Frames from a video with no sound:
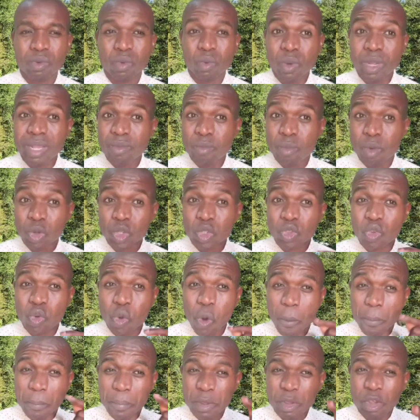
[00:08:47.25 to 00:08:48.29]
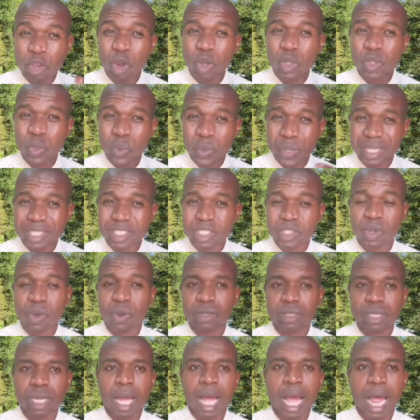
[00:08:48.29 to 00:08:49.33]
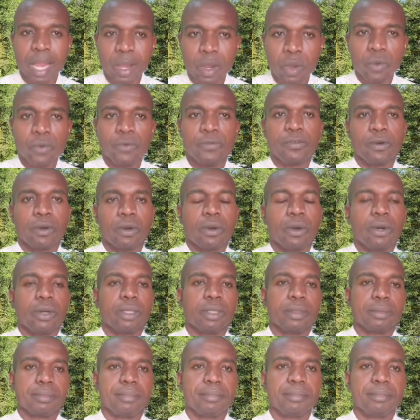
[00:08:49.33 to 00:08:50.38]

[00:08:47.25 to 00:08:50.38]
We must go beyond results and look for God.